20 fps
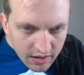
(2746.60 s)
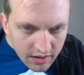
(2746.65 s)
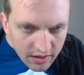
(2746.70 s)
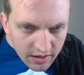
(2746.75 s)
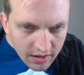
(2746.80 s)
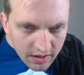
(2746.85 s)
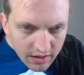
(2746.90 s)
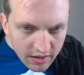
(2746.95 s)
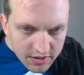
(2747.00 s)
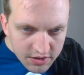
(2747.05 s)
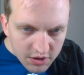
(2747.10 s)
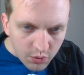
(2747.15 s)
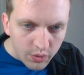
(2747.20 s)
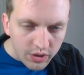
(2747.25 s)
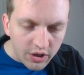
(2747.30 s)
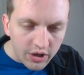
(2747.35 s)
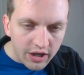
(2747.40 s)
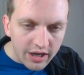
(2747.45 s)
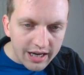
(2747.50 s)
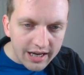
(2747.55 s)
Because when
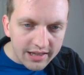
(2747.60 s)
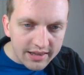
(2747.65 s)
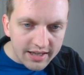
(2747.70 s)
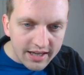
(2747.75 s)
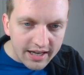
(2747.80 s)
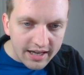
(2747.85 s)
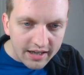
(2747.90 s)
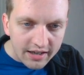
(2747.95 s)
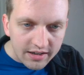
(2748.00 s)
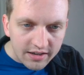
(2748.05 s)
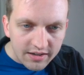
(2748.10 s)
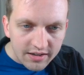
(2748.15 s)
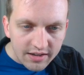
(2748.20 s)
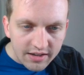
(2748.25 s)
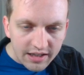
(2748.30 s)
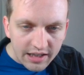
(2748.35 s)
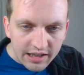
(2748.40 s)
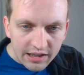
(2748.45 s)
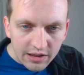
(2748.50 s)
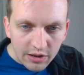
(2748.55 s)
you add that
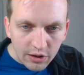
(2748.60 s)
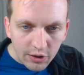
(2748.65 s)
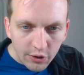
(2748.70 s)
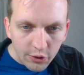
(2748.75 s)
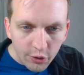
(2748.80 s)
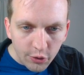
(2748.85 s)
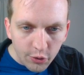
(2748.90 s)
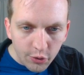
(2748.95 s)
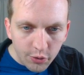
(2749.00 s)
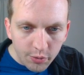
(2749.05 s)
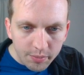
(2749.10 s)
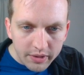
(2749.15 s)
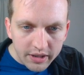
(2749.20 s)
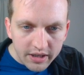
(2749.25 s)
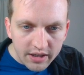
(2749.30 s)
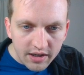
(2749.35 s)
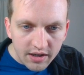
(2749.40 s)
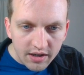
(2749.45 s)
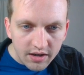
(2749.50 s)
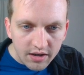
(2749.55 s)
little bit
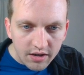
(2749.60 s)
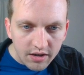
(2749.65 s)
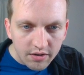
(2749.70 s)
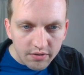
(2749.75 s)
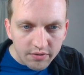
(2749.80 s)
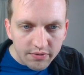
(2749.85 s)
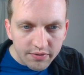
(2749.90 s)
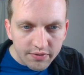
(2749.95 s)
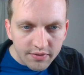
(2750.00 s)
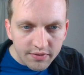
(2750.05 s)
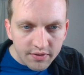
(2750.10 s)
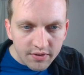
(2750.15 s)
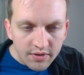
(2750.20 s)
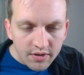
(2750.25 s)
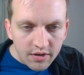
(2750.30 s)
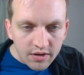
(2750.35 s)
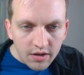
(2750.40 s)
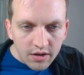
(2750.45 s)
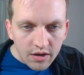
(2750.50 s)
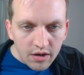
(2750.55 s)
of
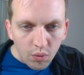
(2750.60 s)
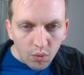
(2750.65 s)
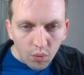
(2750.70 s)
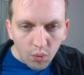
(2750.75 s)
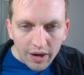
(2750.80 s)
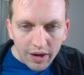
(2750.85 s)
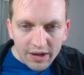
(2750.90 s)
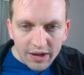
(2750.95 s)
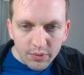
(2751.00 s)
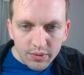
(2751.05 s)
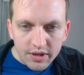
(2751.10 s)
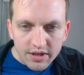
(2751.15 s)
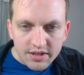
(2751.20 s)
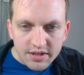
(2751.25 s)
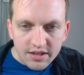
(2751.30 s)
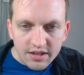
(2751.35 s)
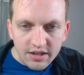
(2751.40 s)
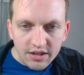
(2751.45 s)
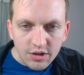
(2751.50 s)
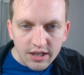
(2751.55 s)
roundness and you
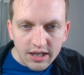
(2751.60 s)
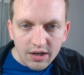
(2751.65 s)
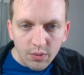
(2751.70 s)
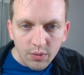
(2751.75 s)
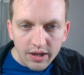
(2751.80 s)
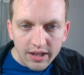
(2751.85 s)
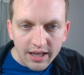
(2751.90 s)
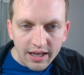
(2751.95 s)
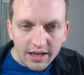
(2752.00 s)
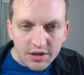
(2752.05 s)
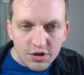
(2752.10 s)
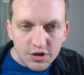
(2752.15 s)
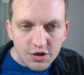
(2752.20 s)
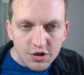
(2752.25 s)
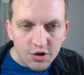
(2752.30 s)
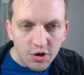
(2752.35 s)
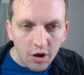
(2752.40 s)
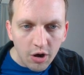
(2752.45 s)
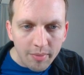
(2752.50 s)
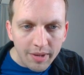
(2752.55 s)
take away that sharp
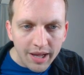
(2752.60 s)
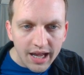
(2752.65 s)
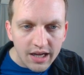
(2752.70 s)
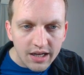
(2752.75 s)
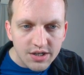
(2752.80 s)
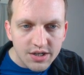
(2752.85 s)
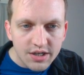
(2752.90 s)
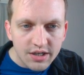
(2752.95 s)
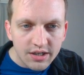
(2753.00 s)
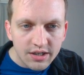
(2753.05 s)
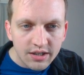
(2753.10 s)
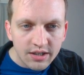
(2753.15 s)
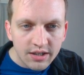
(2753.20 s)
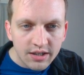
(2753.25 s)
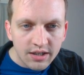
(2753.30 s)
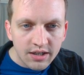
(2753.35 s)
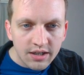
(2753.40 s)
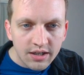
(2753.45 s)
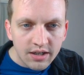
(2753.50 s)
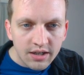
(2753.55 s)
edge,
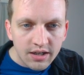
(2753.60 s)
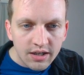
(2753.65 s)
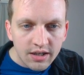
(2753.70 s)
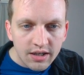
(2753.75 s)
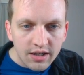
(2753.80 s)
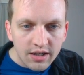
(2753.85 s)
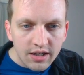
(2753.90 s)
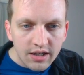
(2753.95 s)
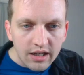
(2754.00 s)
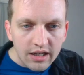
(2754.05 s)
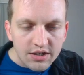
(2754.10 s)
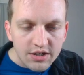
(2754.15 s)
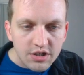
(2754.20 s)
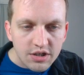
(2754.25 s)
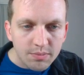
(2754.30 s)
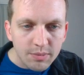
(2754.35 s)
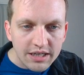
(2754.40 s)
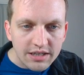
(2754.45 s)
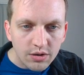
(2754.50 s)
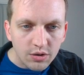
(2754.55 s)
it just makes it
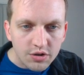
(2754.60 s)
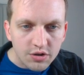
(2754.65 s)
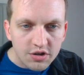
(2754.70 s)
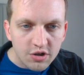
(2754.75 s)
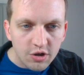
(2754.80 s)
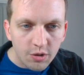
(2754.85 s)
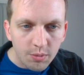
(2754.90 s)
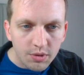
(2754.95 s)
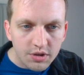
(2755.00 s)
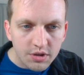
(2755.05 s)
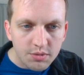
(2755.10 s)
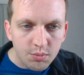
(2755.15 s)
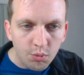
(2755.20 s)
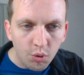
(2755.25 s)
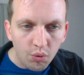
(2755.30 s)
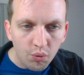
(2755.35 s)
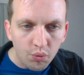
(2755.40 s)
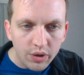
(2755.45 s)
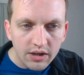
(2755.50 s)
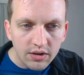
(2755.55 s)
look so much more
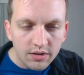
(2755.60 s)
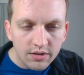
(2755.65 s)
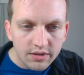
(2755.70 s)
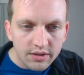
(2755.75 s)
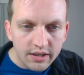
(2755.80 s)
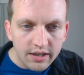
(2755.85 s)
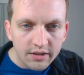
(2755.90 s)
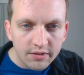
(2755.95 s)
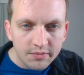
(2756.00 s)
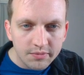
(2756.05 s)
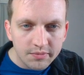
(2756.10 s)
real, You know